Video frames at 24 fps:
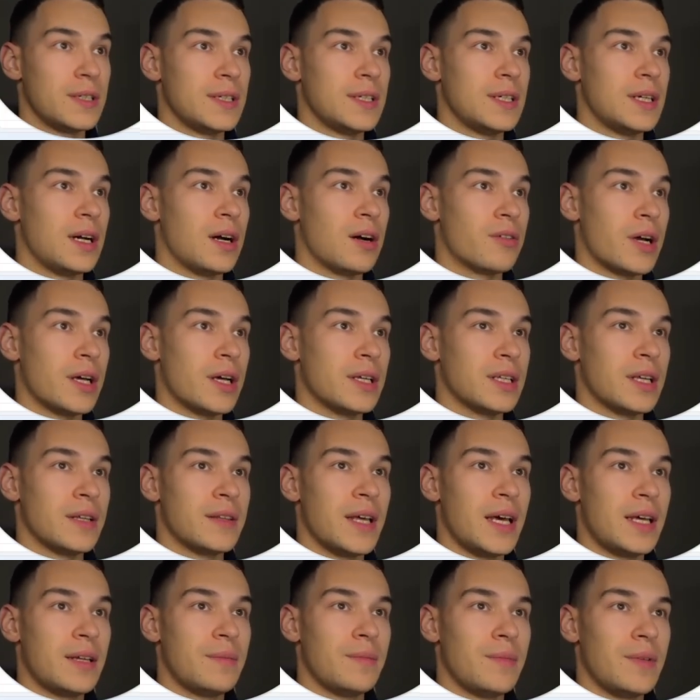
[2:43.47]
All right, and
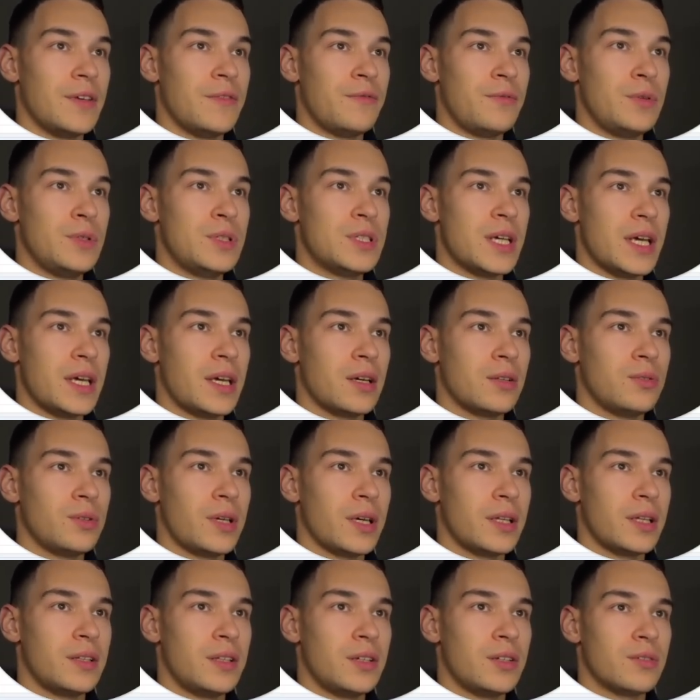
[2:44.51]
then if we take a look
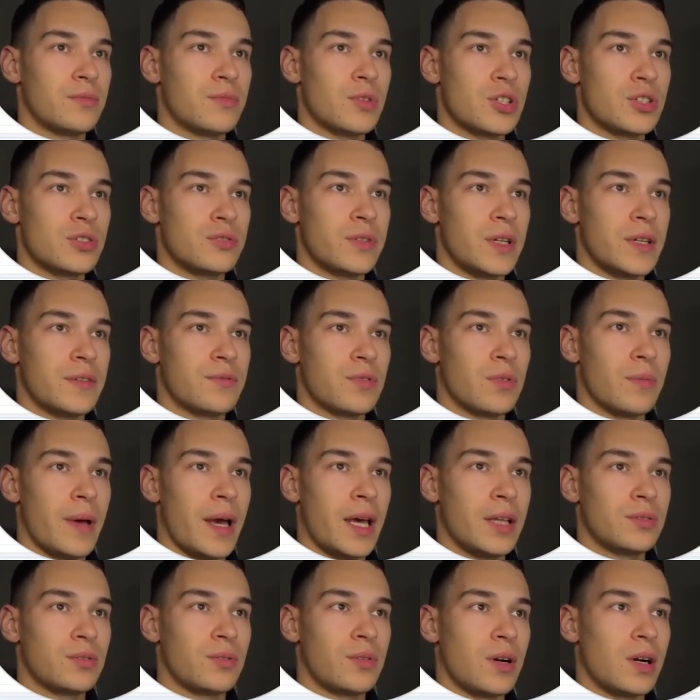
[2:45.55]
at the conversion rate from
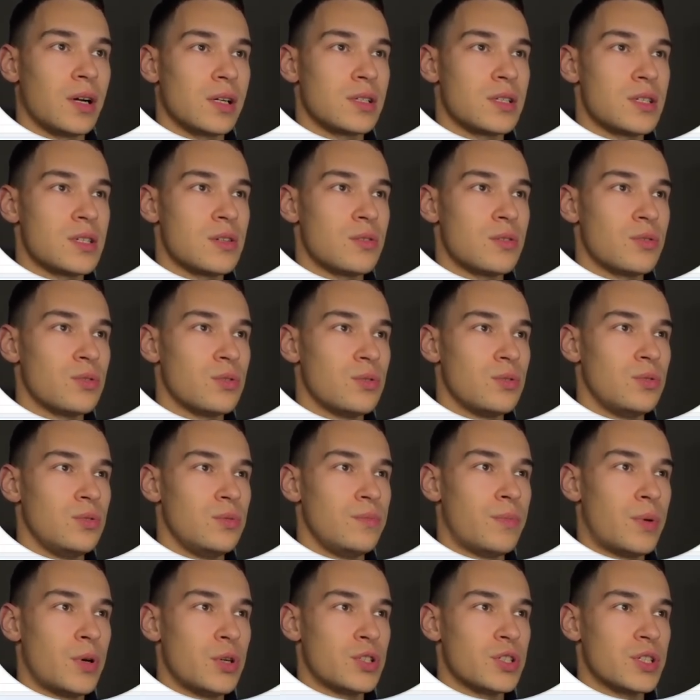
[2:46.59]
add to carts to
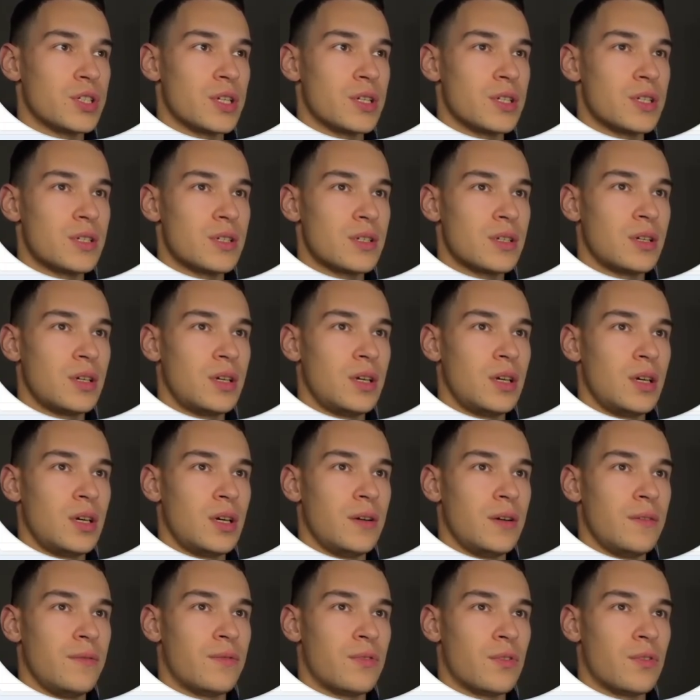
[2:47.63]
purchases,
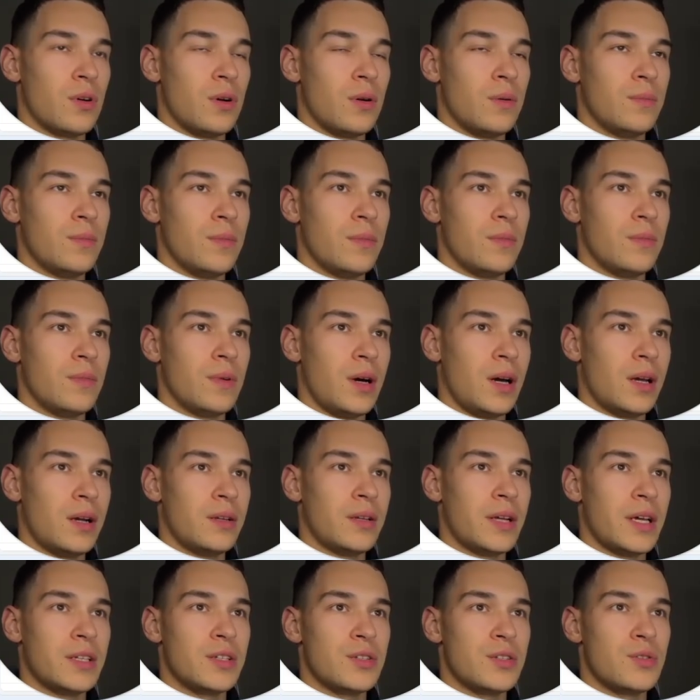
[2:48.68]
from
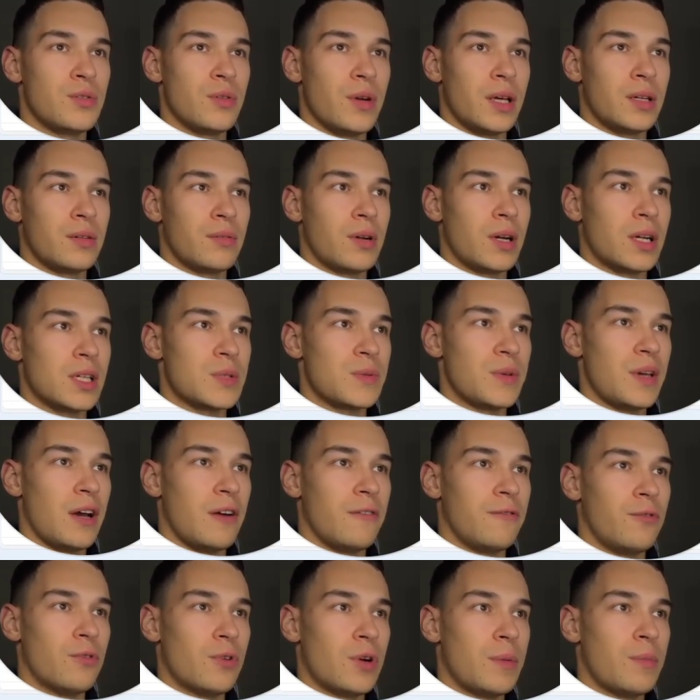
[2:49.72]
192 add to carts, we have
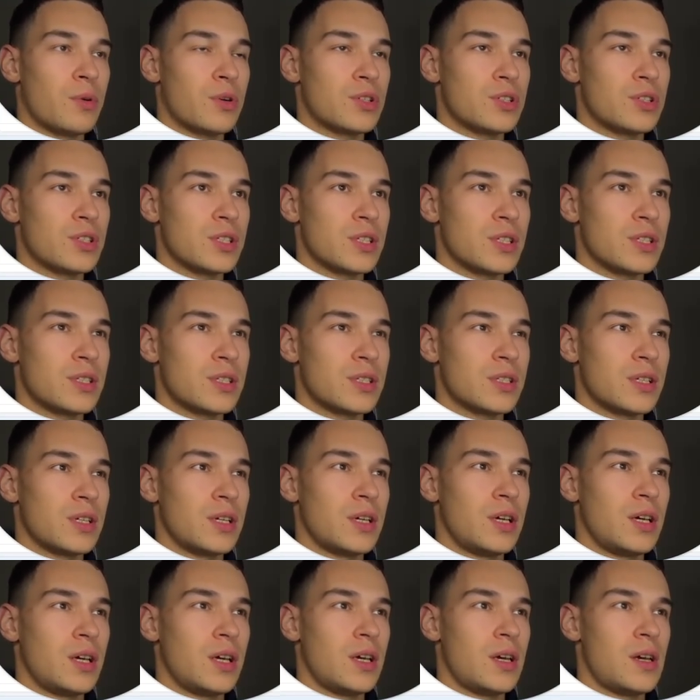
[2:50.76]
40 purchases.
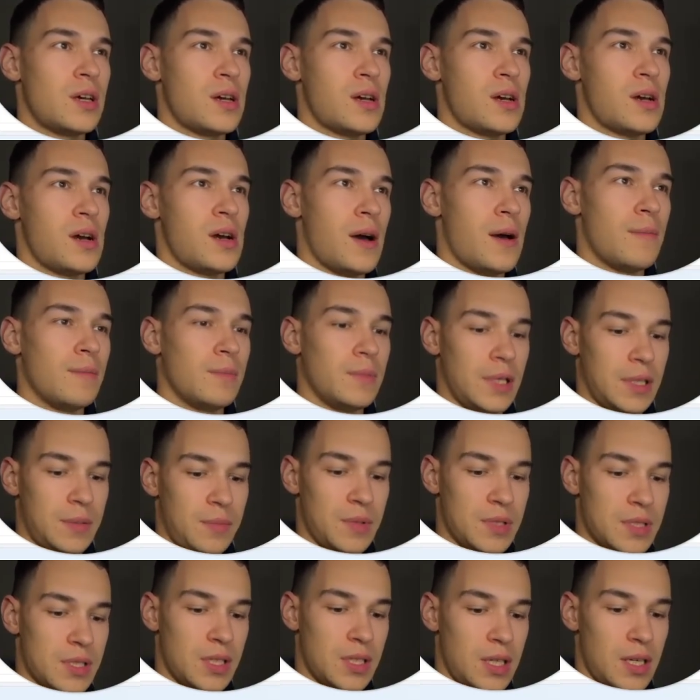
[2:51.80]

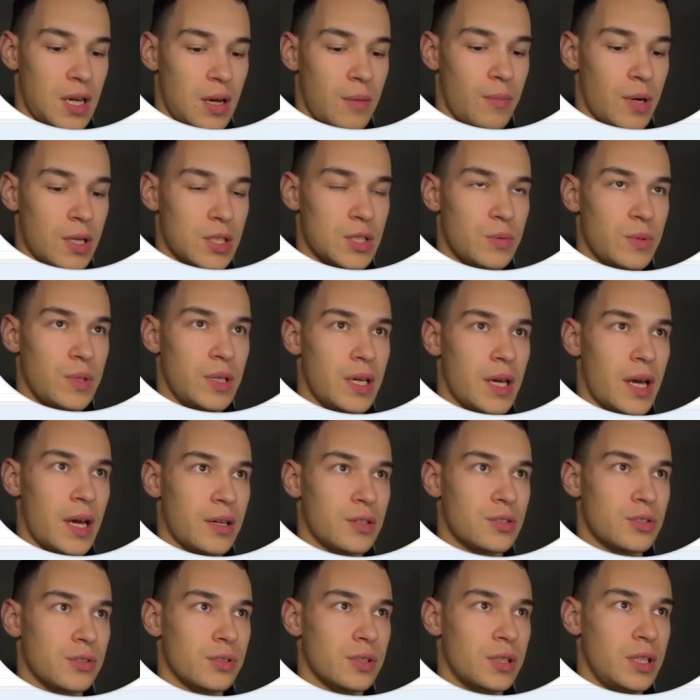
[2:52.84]
Let's see how much we
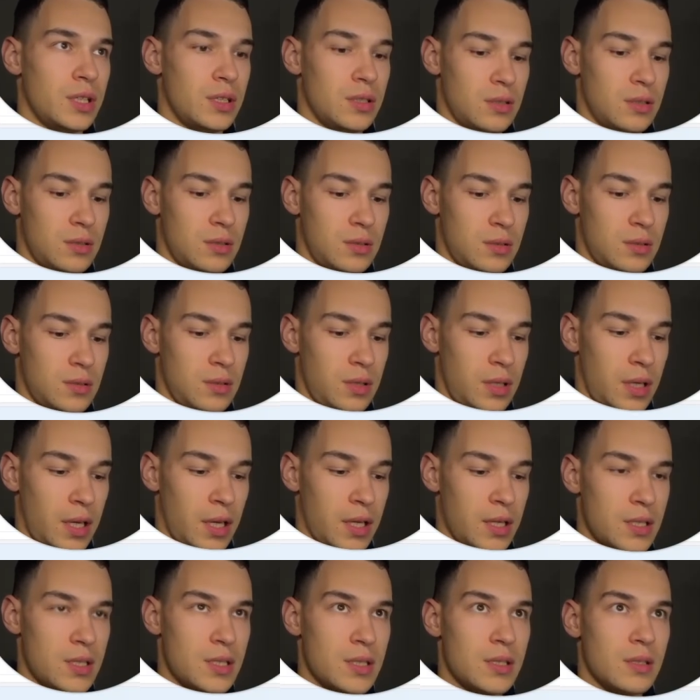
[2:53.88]
actually, it
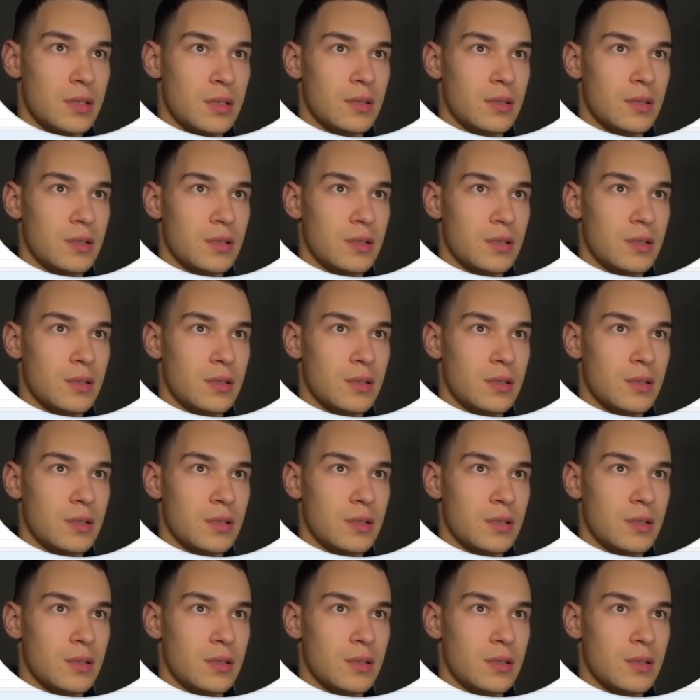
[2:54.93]
is